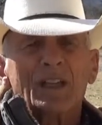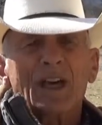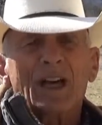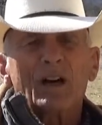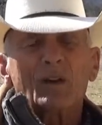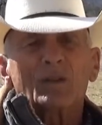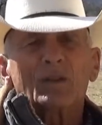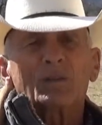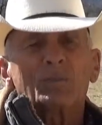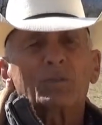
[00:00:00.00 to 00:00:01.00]
out
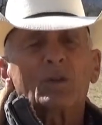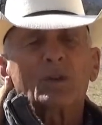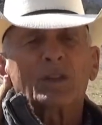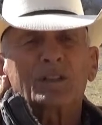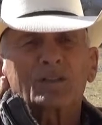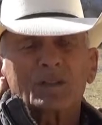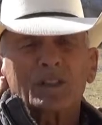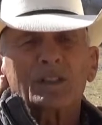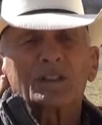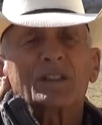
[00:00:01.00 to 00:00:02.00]
pruning
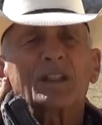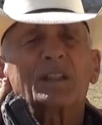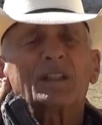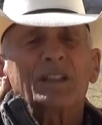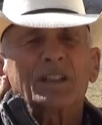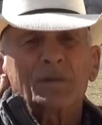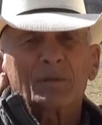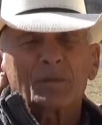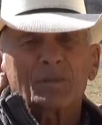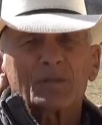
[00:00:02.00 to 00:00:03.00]
trees and then cleaning
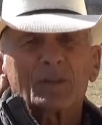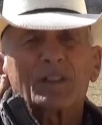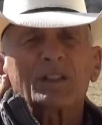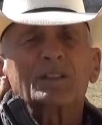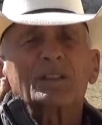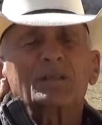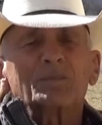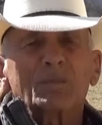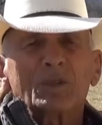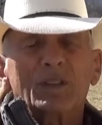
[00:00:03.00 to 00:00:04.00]
up the trees
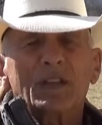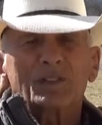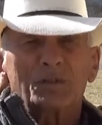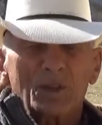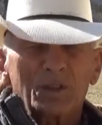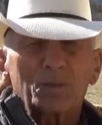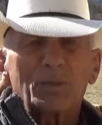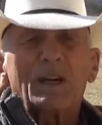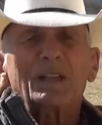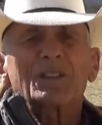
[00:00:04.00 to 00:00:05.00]
and putting out smudge
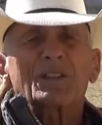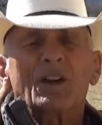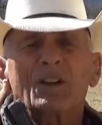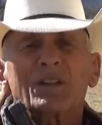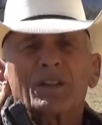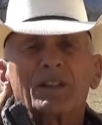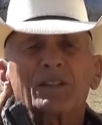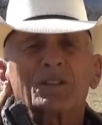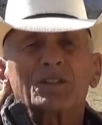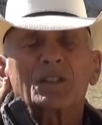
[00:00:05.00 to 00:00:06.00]
pots and all the
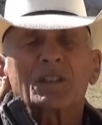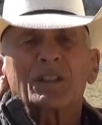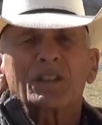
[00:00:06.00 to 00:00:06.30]
things that you did.